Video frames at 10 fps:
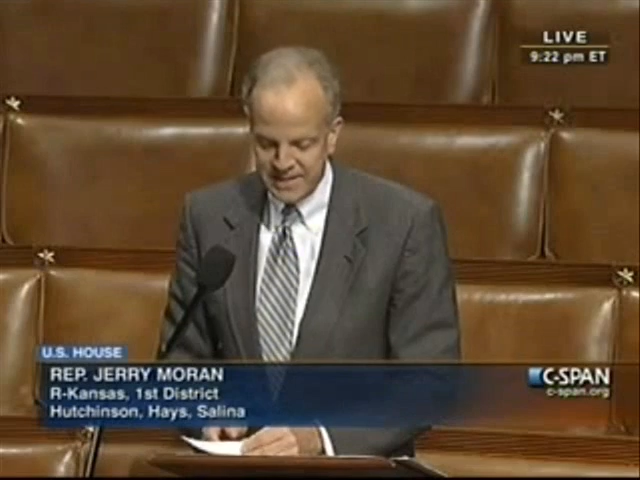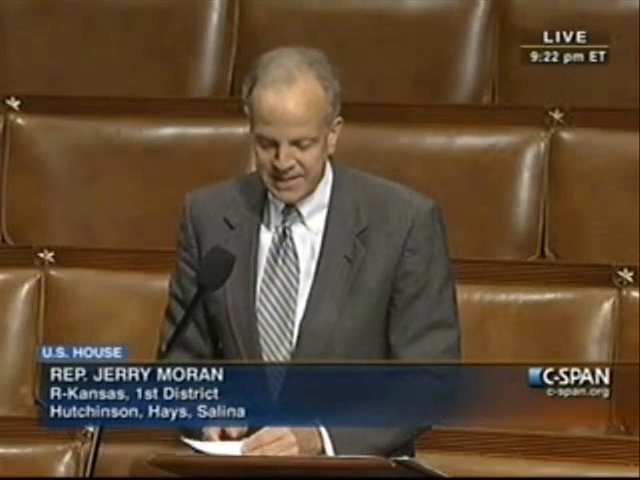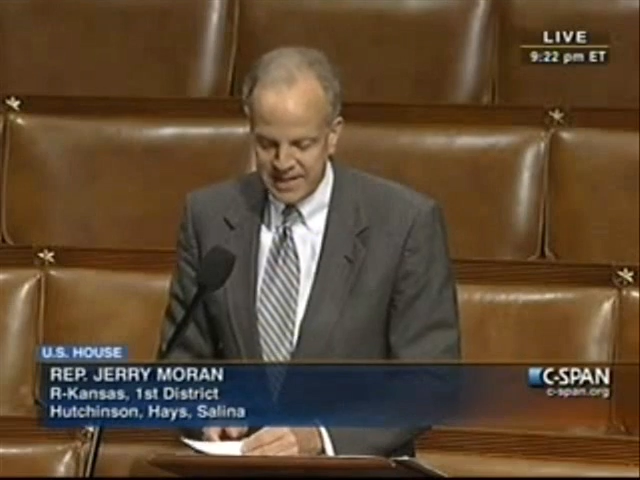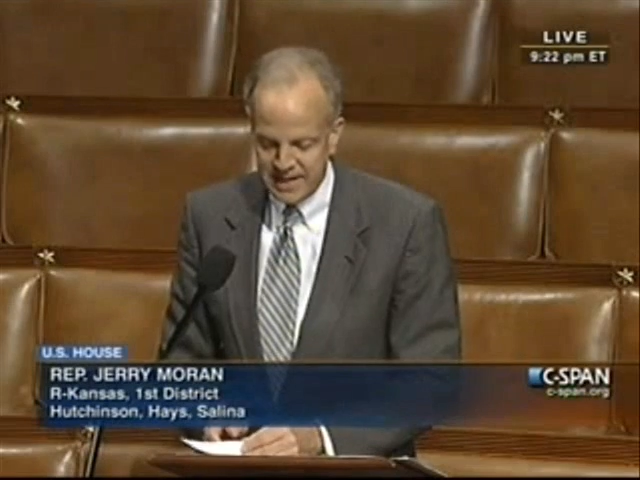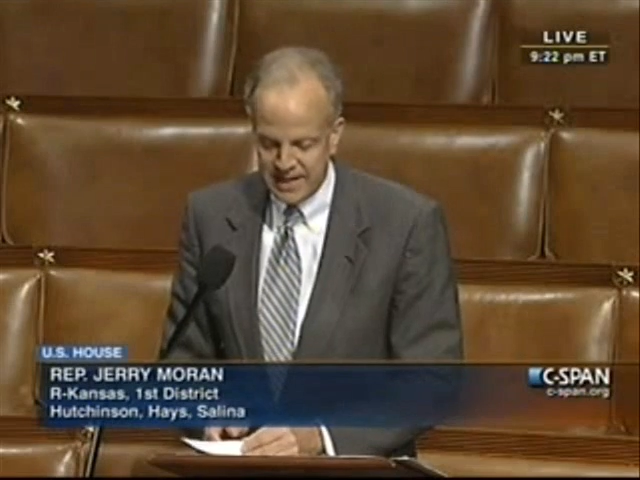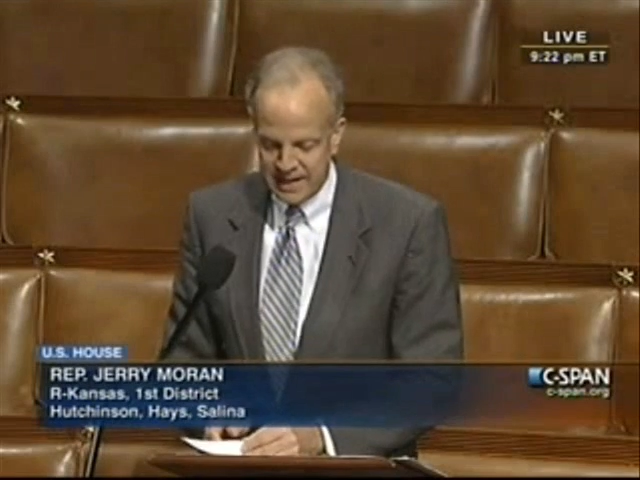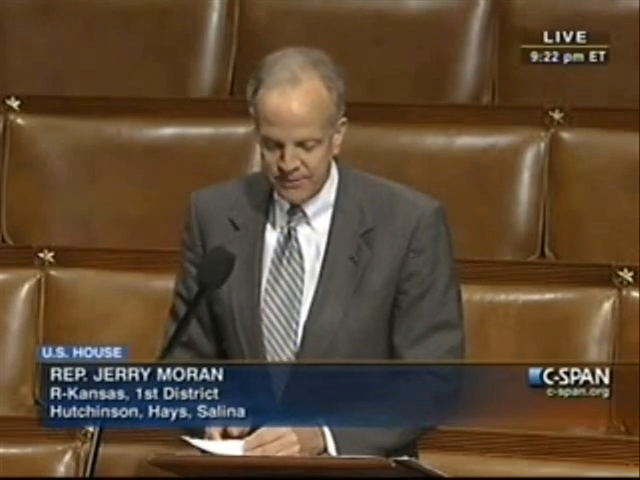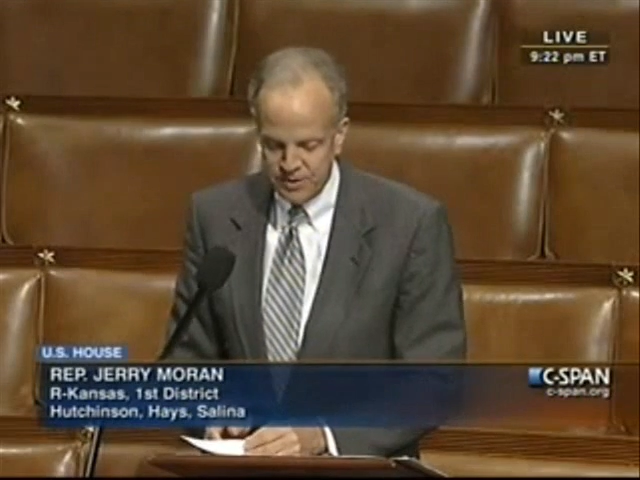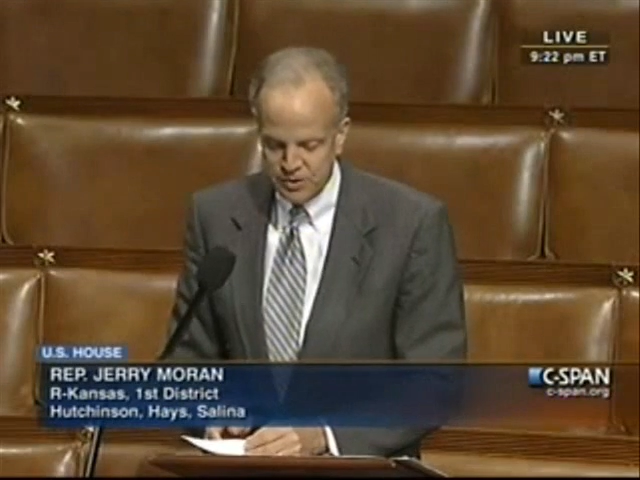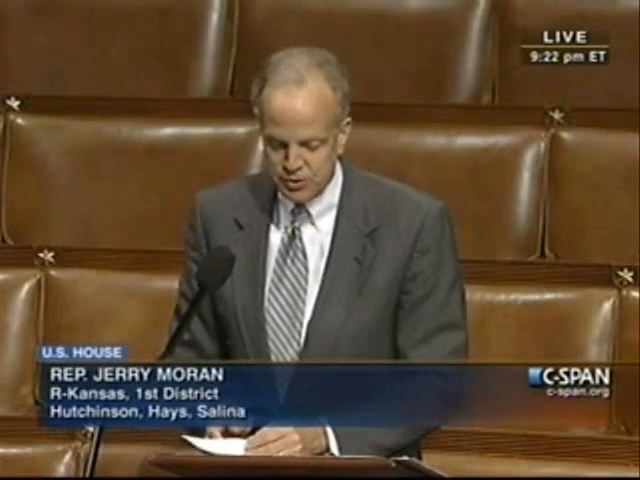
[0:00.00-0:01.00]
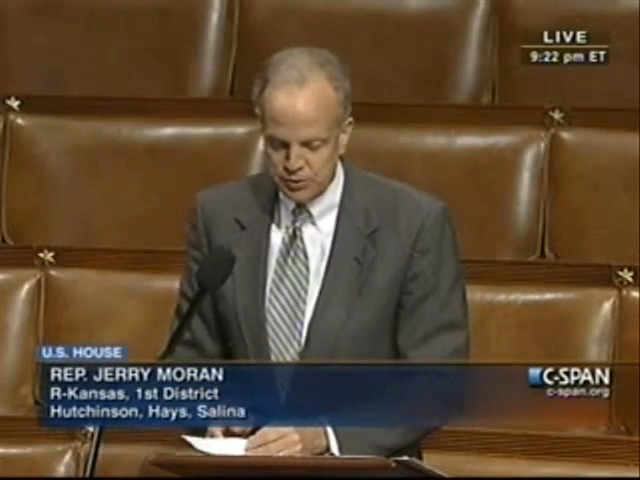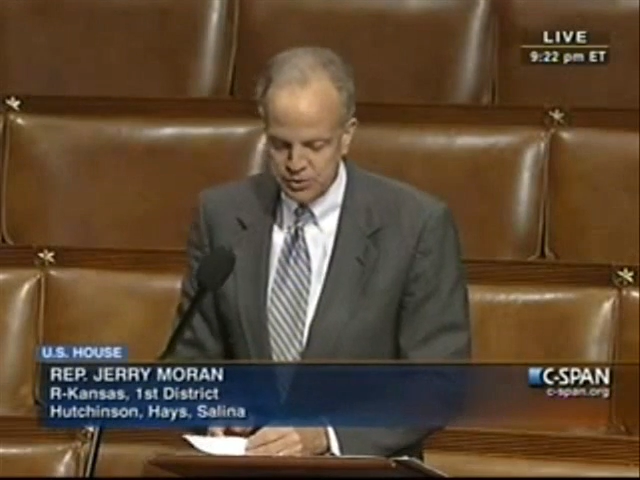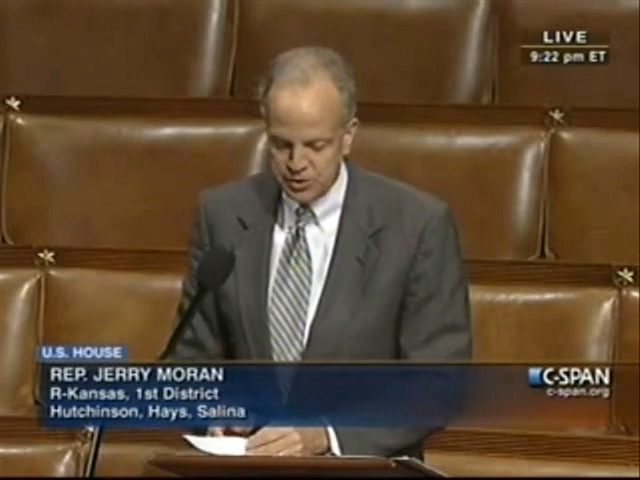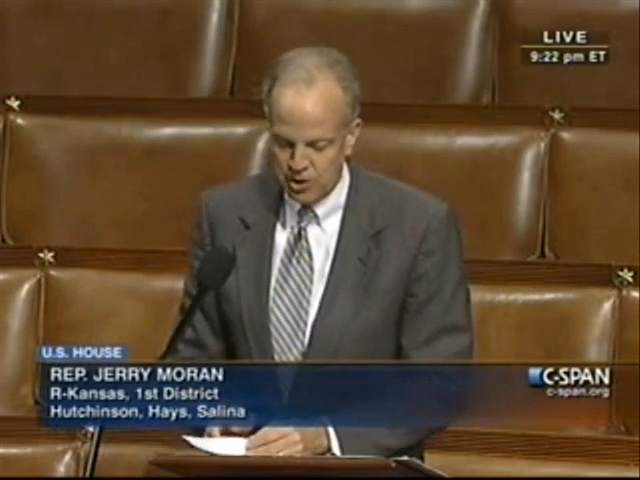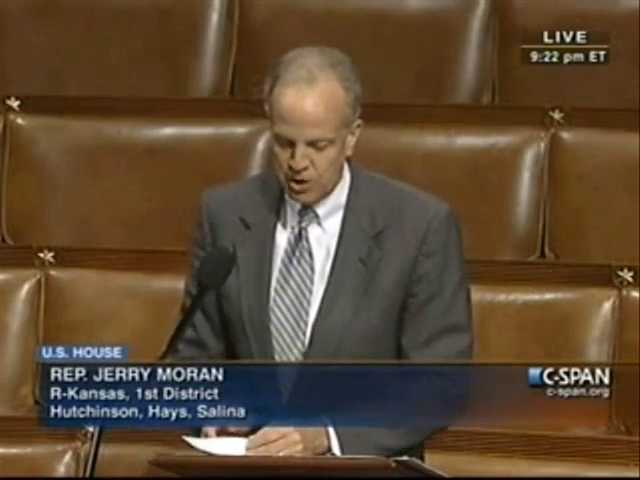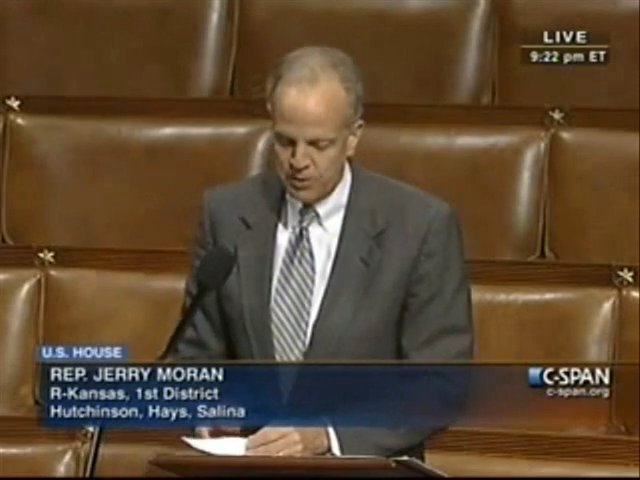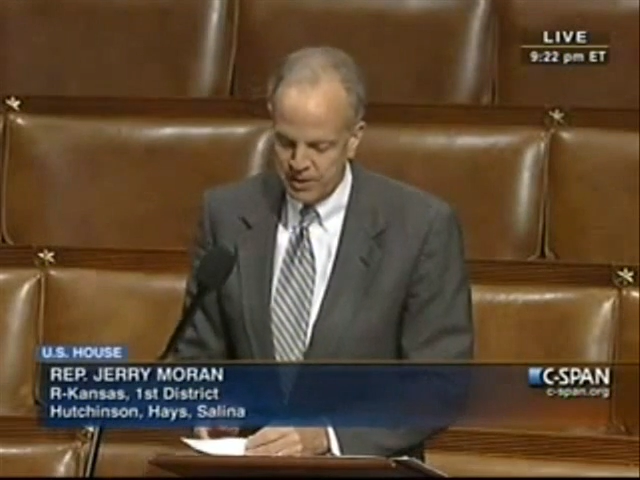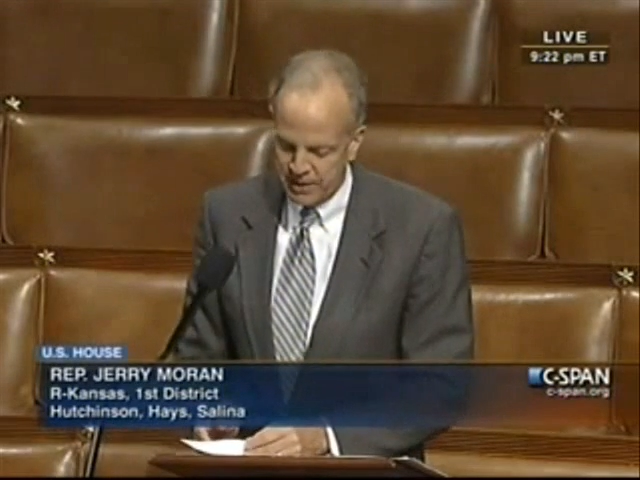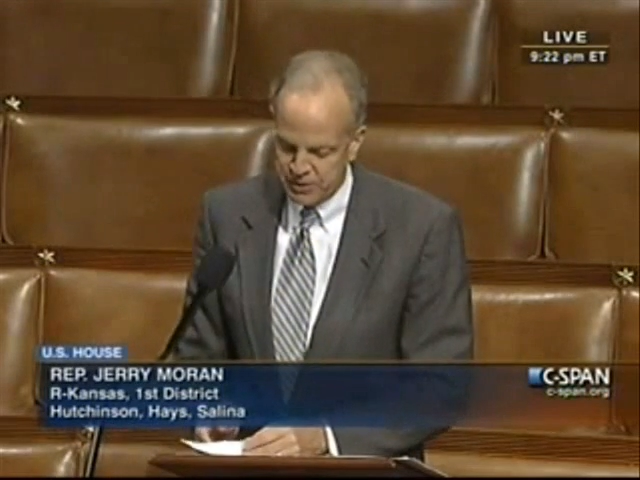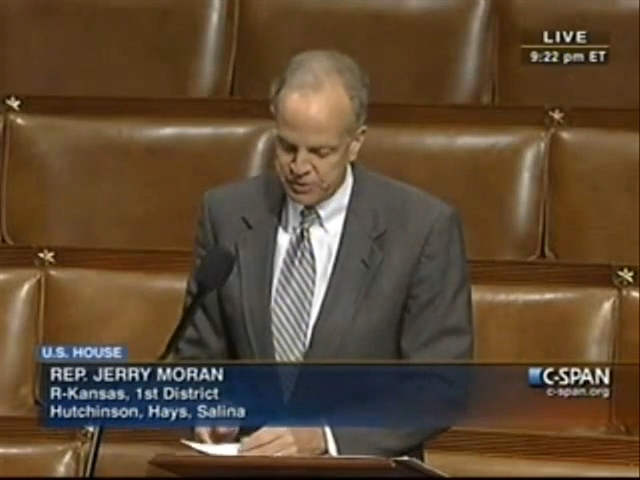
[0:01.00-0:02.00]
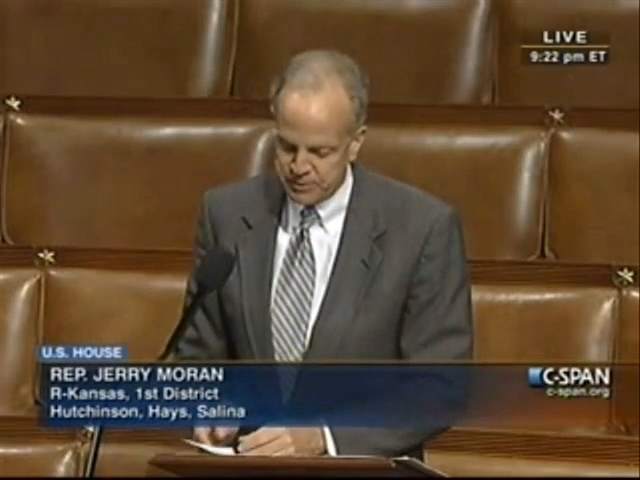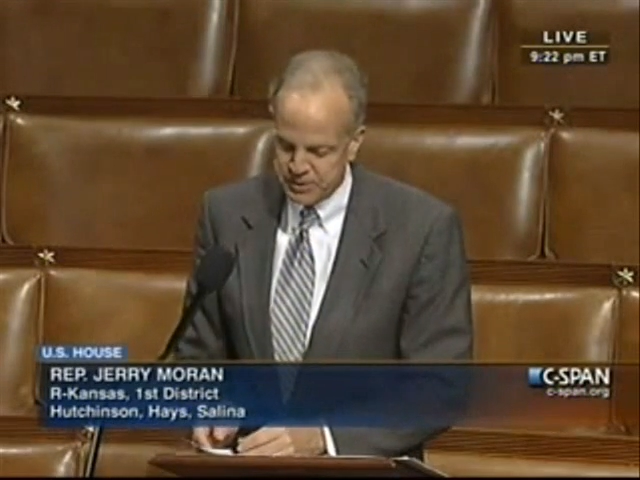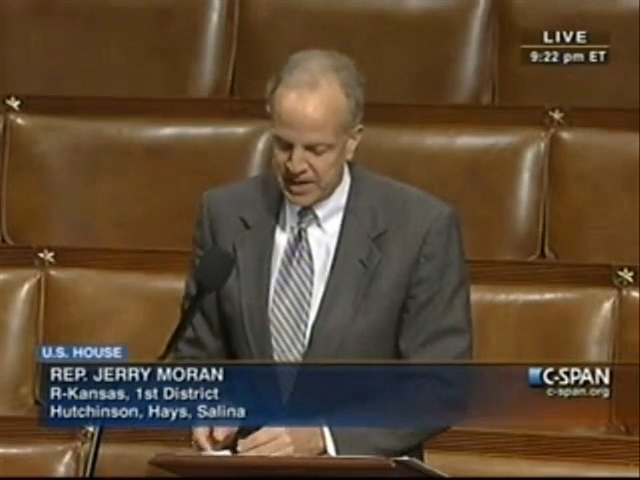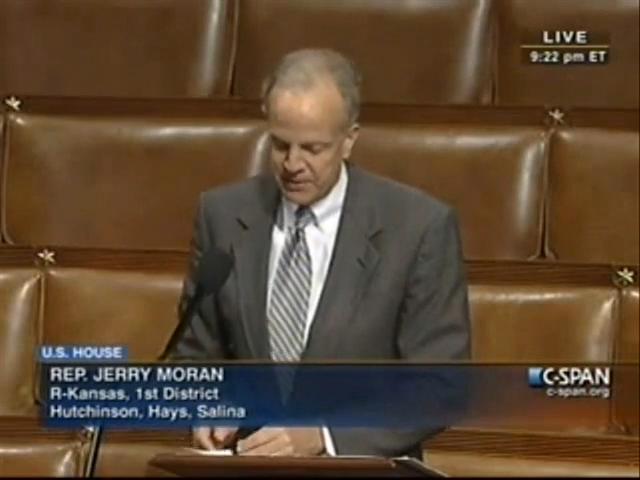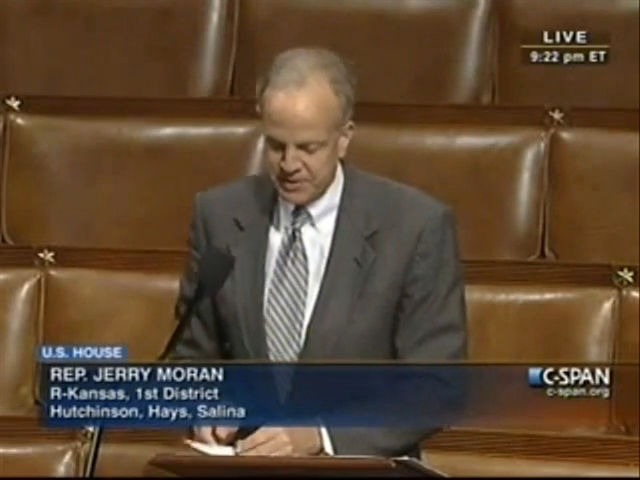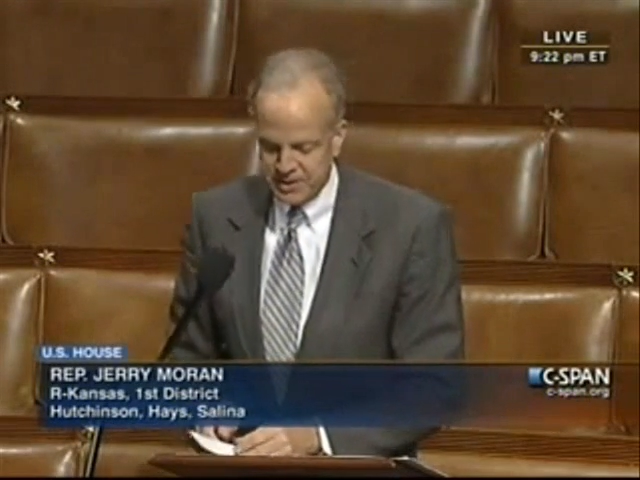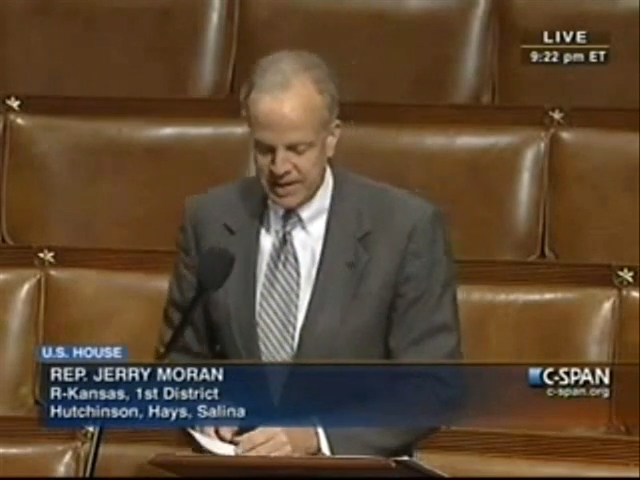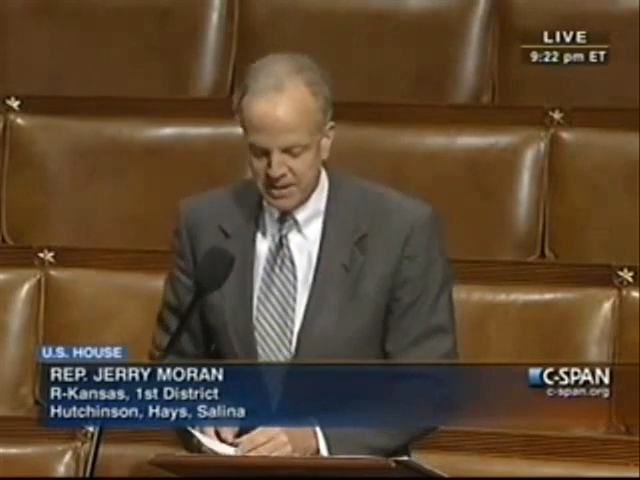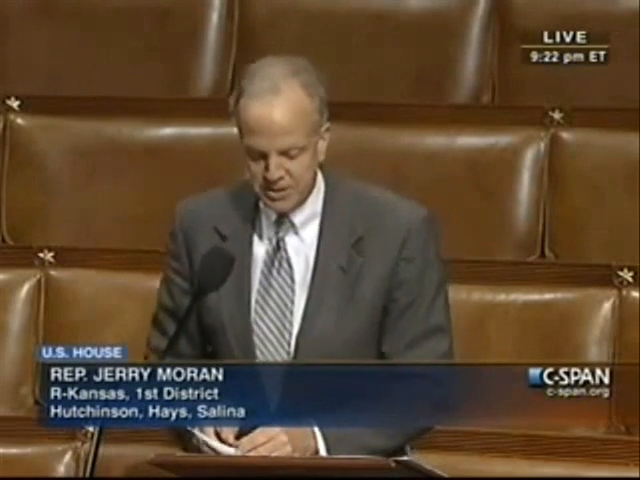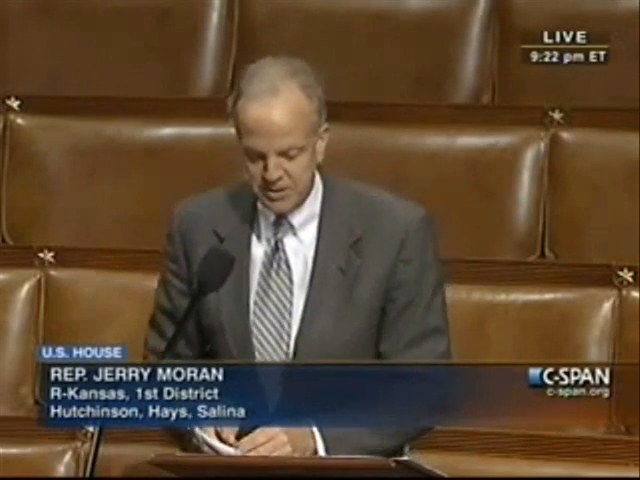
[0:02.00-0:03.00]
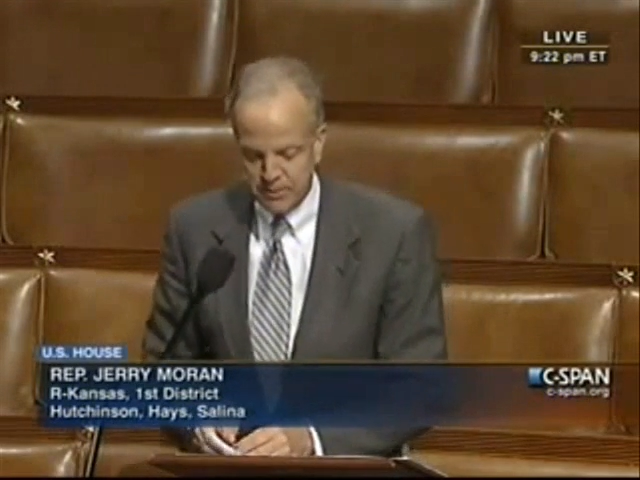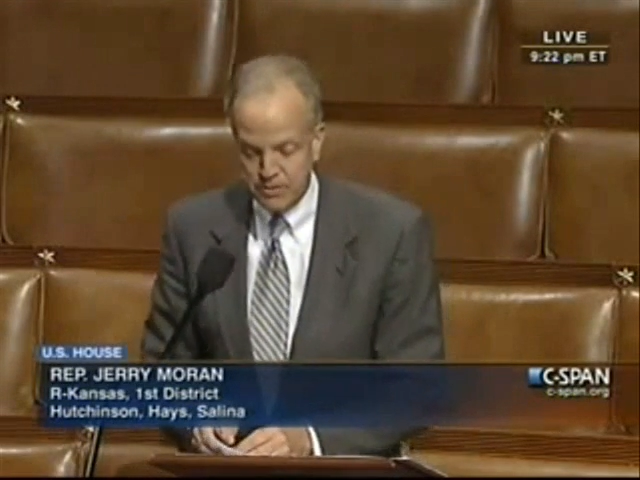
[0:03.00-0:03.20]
1999, these students, along with others from southeast Kansas,